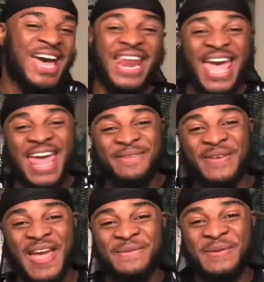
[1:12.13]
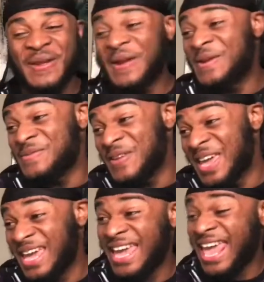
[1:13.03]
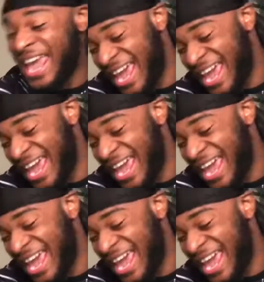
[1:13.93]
gotta have the black pyramid.